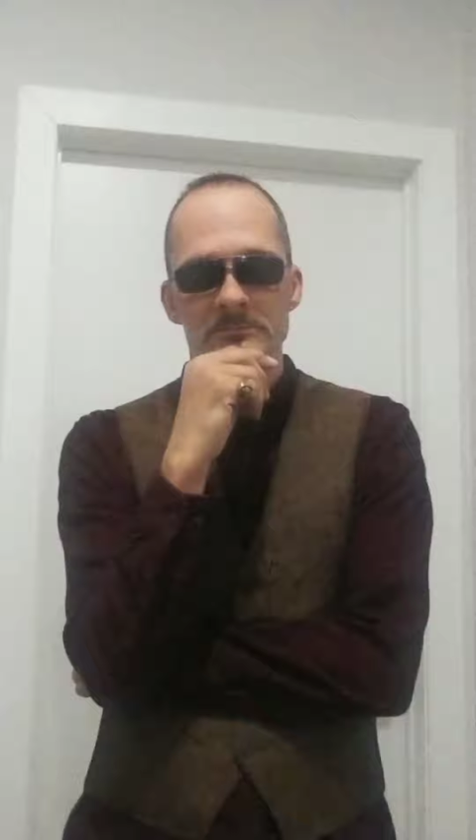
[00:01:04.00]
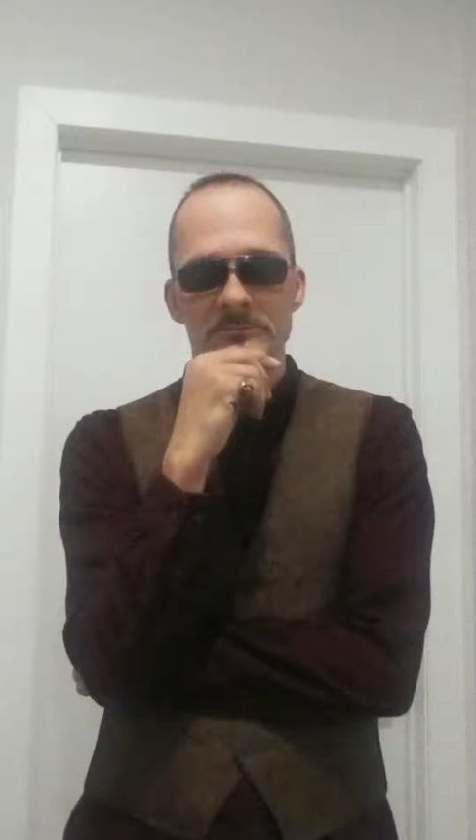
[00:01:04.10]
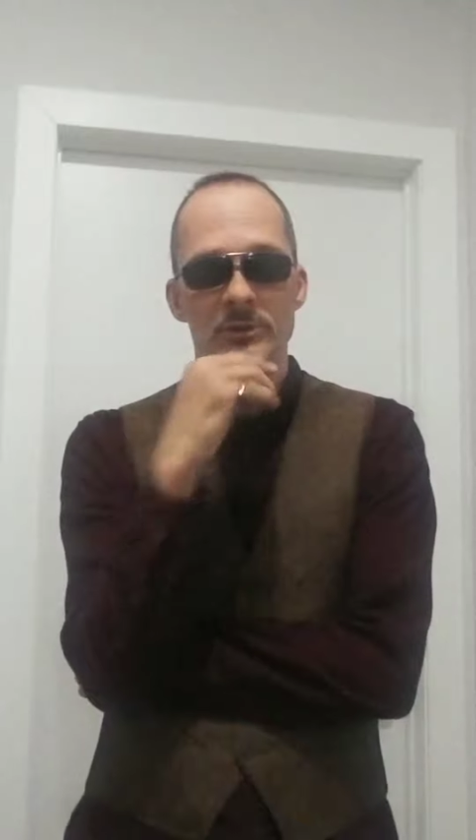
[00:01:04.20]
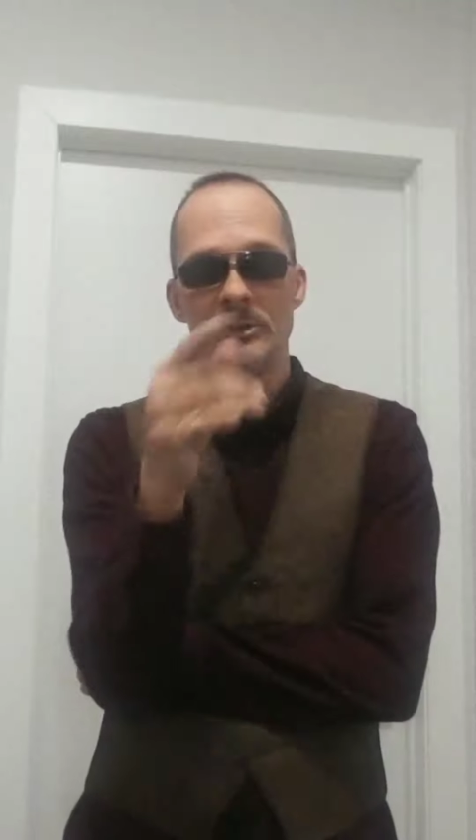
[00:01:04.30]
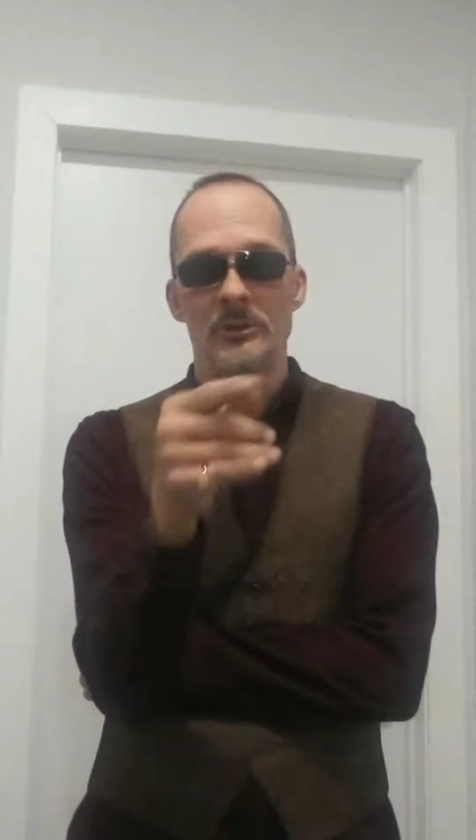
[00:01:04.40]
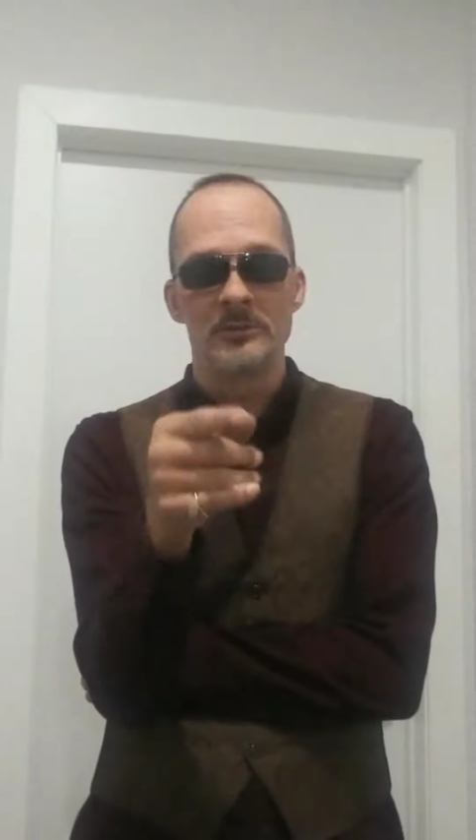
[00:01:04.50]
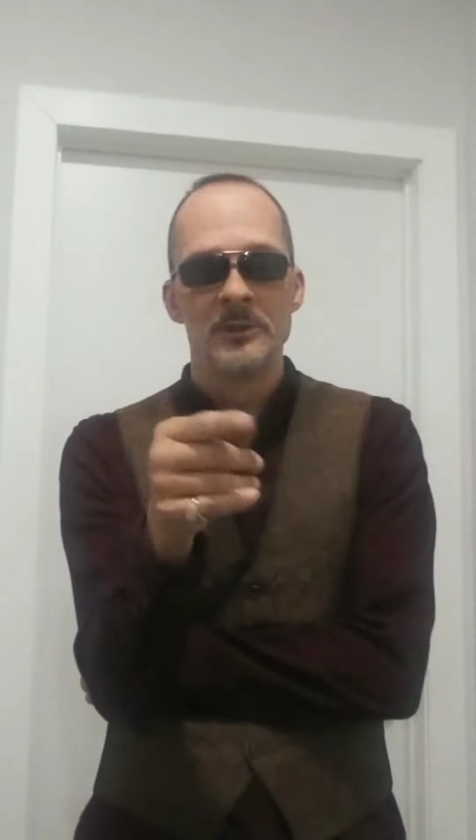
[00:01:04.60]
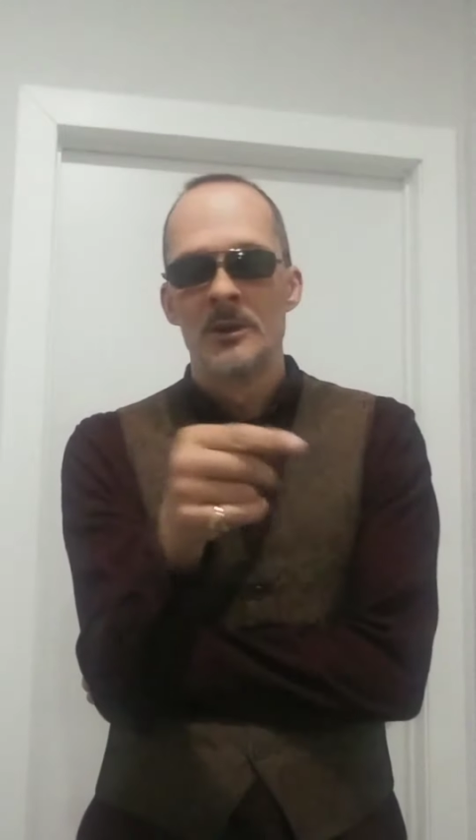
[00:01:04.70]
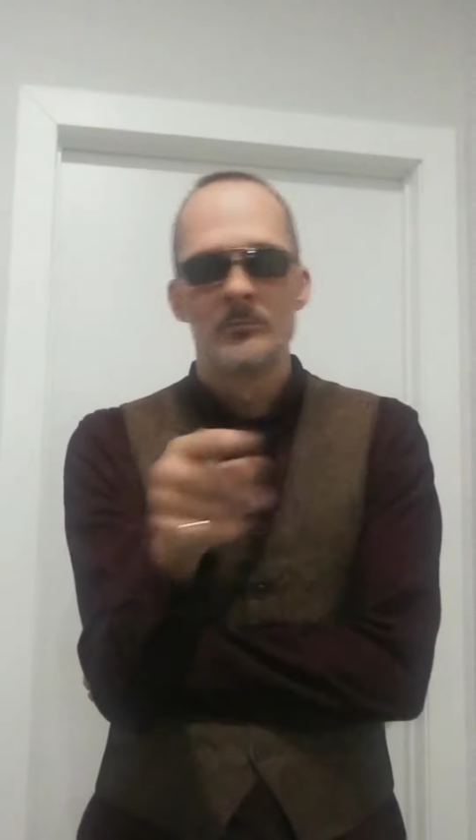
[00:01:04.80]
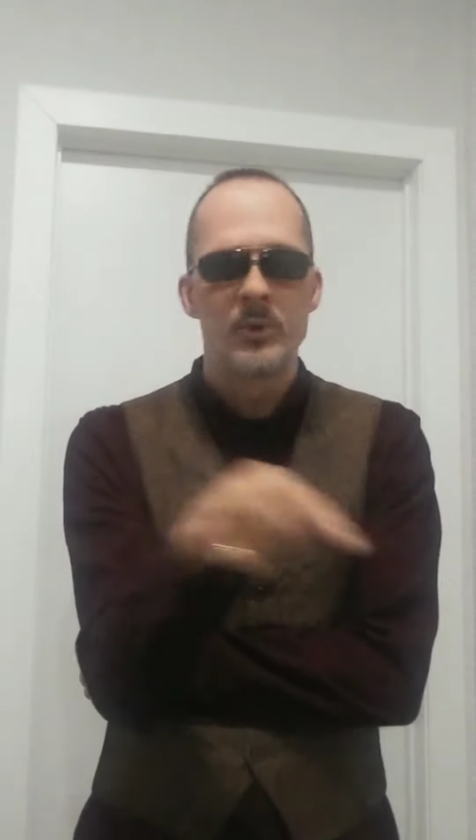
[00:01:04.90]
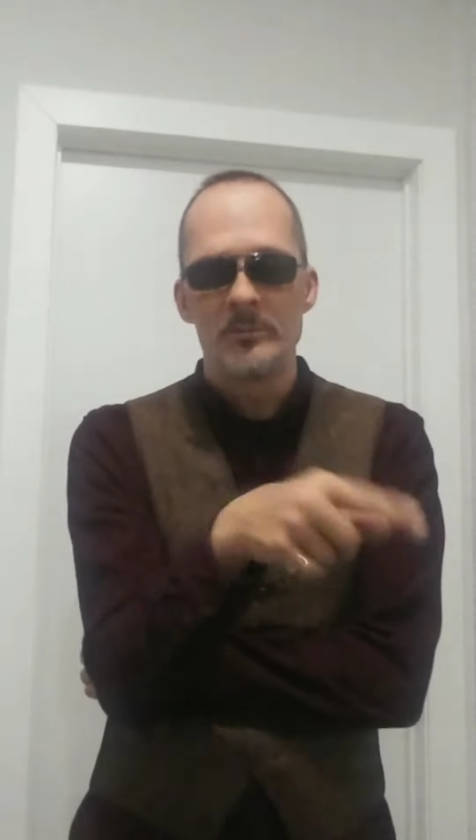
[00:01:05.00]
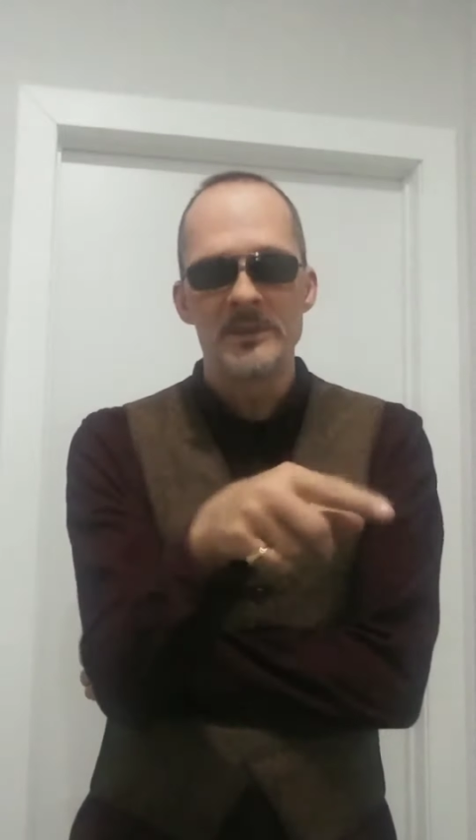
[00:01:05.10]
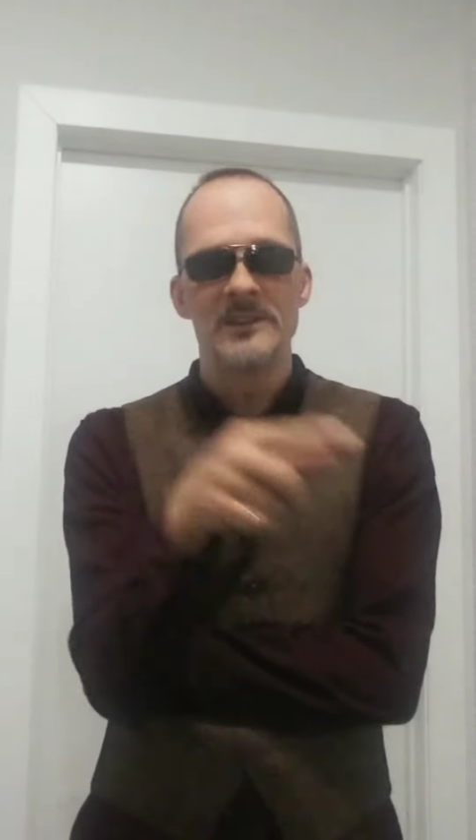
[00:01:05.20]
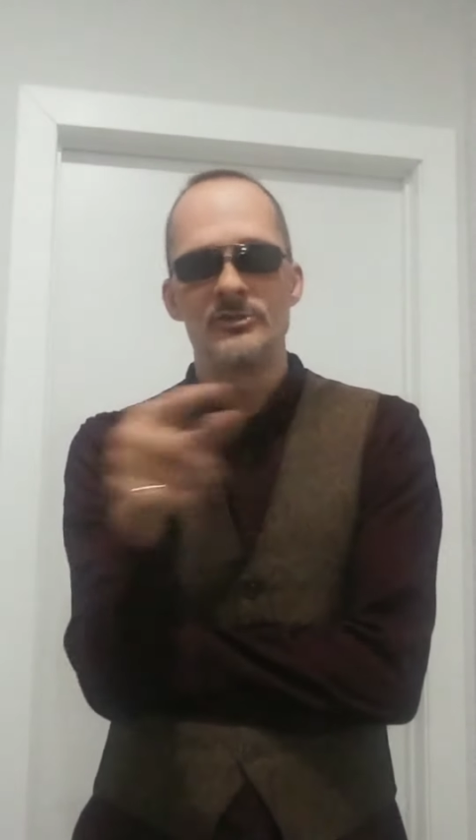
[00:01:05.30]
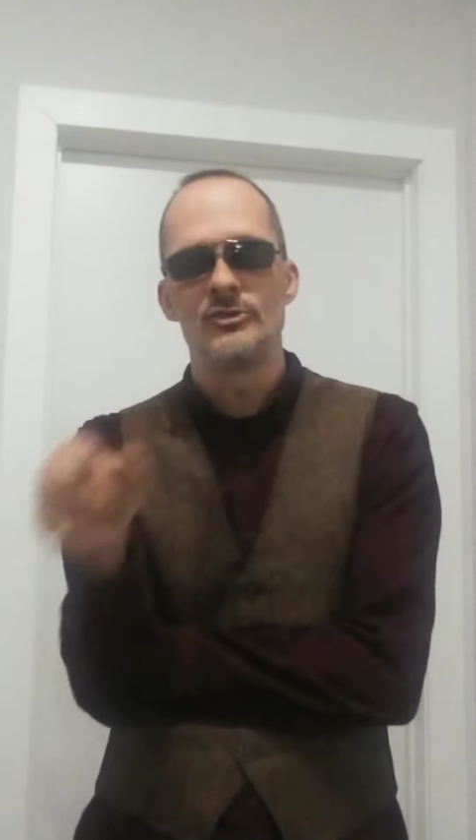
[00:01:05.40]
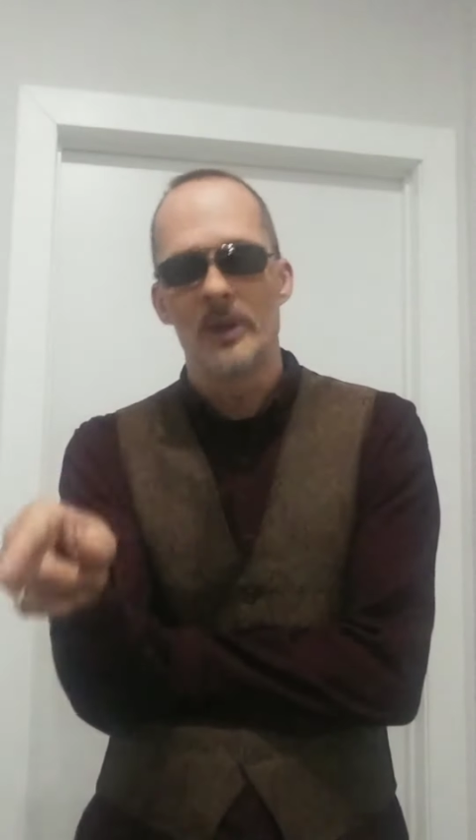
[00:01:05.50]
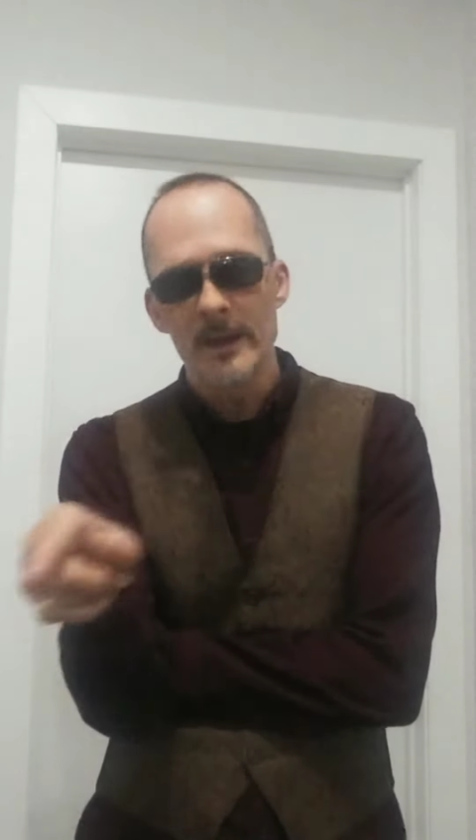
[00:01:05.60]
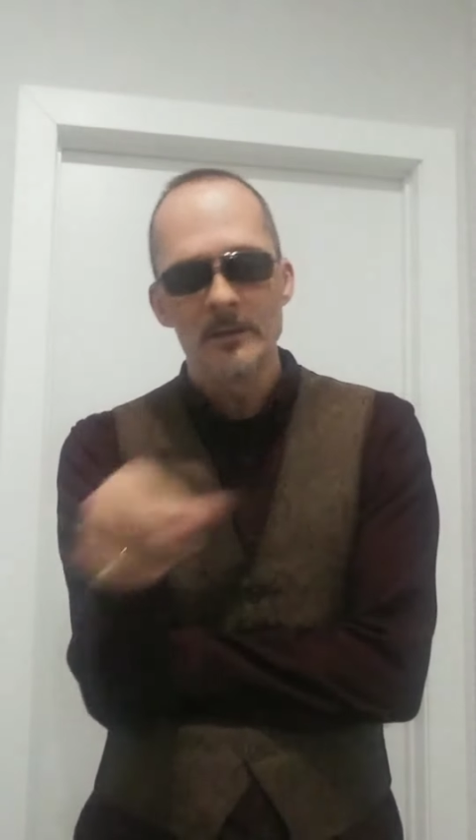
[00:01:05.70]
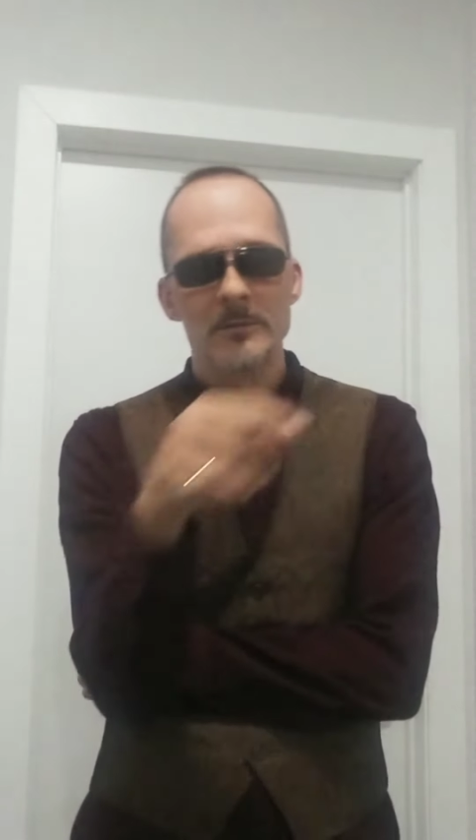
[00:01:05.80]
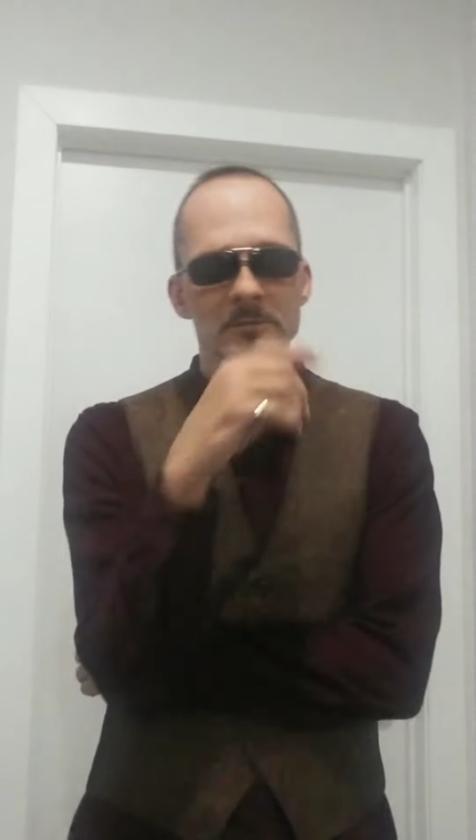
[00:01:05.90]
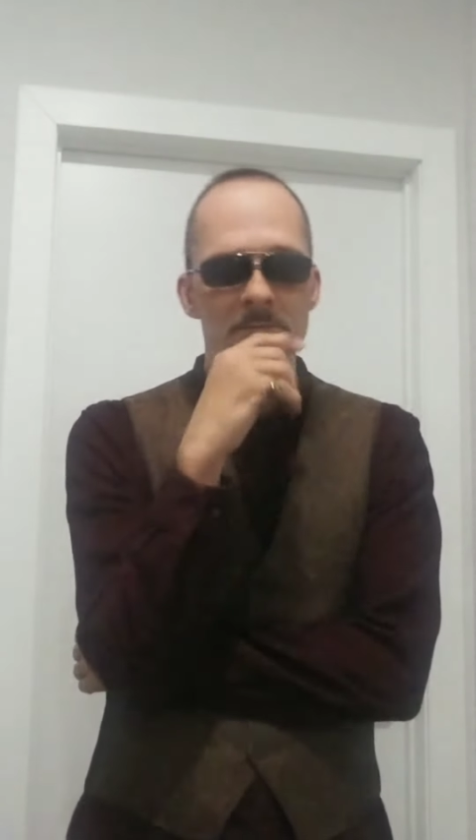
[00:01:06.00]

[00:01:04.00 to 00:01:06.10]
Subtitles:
You're gonna put me in jail?